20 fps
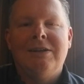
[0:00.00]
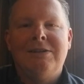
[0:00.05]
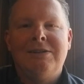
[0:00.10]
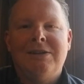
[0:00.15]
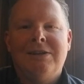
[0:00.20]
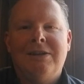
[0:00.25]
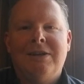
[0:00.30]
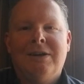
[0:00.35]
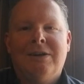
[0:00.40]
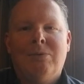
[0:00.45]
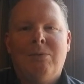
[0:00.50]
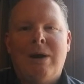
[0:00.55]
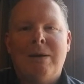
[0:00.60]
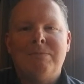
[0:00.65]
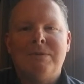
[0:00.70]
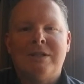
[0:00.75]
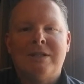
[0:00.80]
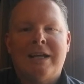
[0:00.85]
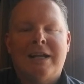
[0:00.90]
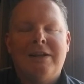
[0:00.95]
to their
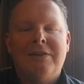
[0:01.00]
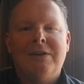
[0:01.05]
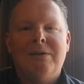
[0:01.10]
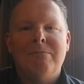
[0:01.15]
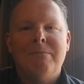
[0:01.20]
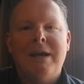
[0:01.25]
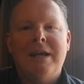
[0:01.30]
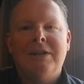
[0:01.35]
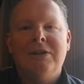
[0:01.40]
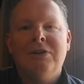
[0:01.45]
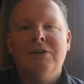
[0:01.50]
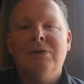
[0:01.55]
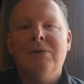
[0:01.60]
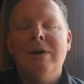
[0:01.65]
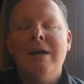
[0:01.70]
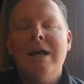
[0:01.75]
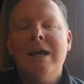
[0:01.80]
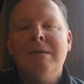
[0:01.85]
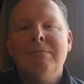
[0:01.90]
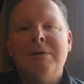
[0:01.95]
website and their menu,
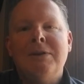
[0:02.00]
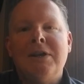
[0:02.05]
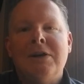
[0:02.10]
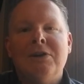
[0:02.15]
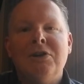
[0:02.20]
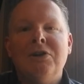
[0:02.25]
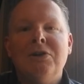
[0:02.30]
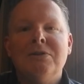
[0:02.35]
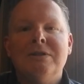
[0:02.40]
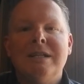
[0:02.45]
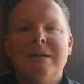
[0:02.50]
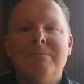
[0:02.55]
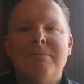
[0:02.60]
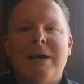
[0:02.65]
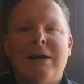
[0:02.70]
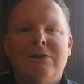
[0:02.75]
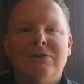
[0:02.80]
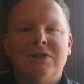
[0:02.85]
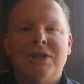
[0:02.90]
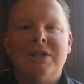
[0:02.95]
but they're using
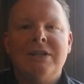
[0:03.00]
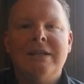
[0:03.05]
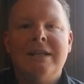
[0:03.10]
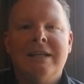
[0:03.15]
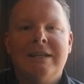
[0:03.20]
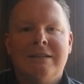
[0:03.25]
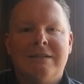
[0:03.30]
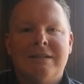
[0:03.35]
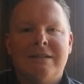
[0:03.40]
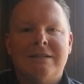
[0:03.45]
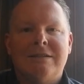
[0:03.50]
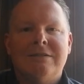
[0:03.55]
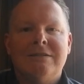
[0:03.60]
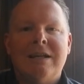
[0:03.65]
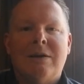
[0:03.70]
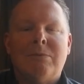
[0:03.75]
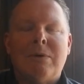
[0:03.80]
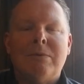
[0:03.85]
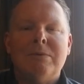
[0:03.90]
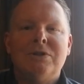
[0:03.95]
Belgian yeast.
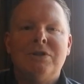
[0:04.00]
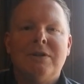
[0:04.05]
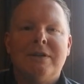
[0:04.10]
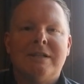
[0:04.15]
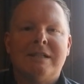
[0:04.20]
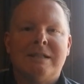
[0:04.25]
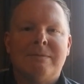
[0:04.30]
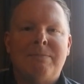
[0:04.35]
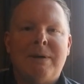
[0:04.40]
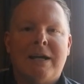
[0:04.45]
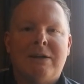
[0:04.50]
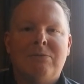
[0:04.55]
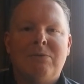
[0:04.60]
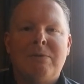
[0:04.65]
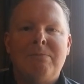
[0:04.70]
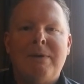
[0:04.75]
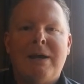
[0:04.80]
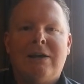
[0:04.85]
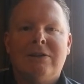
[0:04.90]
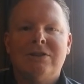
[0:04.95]
Now, what would you expect
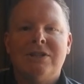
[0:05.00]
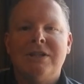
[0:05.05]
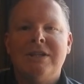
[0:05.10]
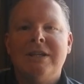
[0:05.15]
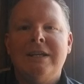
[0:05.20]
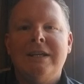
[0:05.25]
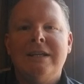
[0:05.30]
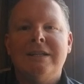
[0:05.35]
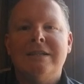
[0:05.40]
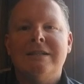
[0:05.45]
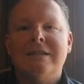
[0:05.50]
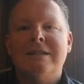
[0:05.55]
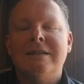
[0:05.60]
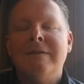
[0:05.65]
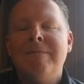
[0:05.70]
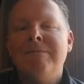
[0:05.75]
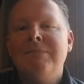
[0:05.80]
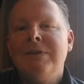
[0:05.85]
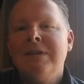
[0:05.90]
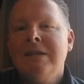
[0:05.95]
with Belgian yeast?
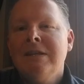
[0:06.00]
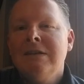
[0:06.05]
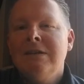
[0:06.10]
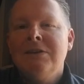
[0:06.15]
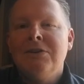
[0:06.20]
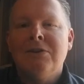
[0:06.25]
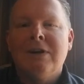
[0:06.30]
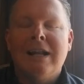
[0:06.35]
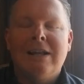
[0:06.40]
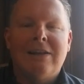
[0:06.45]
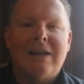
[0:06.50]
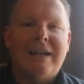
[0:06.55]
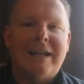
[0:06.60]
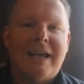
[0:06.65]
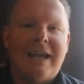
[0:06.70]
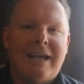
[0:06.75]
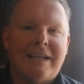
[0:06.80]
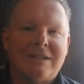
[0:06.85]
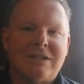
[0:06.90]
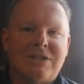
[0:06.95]
You'll get a lot of
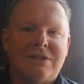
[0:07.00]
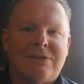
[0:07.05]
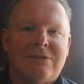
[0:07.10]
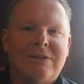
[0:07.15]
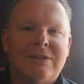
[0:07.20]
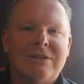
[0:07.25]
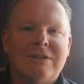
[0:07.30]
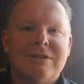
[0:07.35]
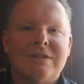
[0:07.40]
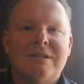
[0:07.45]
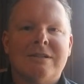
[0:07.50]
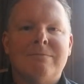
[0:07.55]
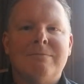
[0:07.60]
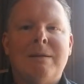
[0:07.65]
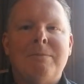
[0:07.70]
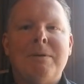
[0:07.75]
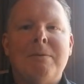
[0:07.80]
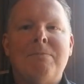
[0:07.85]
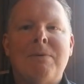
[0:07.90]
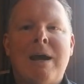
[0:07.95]
esters,
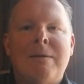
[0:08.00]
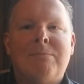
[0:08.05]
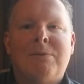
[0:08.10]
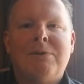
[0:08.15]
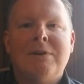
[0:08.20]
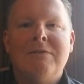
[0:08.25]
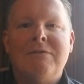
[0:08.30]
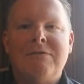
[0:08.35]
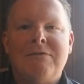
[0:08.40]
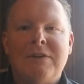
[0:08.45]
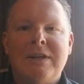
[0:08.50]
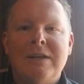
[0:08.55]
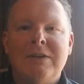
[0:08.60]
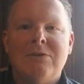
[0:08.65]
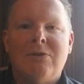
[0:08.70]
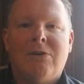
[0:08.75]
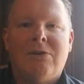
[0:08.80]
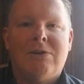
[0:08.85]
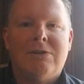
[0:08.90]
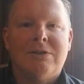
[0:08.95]
maybe peppery
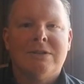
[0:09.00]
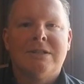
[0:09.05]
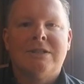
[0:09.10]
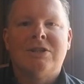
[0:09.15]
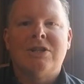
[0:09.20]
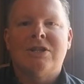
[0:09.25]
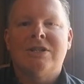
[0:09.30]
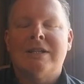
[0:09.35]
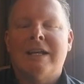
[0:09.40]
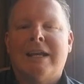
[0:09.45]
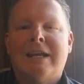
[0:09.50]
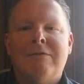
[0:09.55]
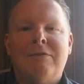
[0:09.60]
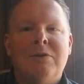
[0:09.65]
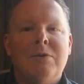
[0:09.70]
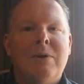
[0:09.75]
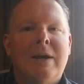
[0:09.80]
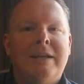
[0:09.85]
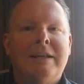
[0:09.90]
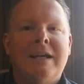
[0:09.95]
phenols, just like if
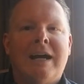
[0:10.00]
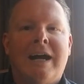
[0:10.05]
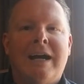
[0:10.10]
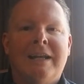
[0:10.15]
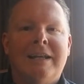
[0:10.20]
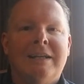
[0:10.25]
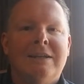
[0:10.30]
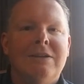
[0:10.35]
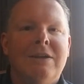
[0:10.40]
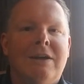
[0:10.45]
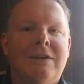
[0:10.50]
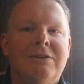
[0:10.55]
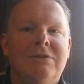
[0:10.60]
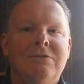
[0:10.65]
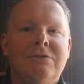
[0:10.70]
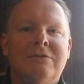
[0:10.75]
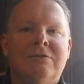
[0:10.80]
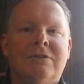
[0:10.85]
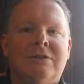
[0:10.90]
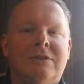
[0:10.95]
you had gotten a, a
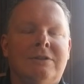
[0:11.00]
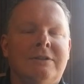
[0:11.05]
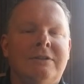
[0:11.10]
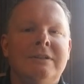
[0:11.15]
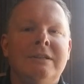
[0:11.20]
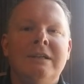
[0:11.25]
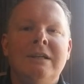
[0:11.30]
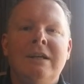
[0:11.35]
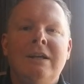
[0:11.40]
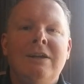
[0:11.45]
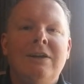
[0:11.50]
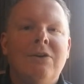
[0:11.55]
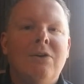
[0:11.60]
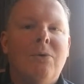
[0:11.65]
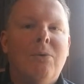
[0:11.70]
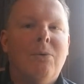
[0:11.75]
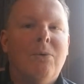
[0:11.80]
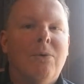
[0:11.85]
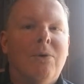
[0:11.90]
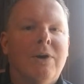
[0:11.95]
Duvel
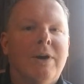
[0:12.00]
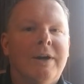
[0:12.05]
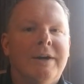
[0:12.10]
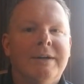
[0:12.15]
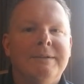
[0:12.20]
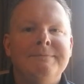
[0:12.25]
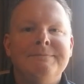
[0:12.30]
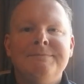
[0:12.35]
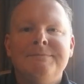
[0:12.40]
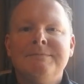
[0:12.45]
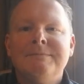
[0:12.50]
or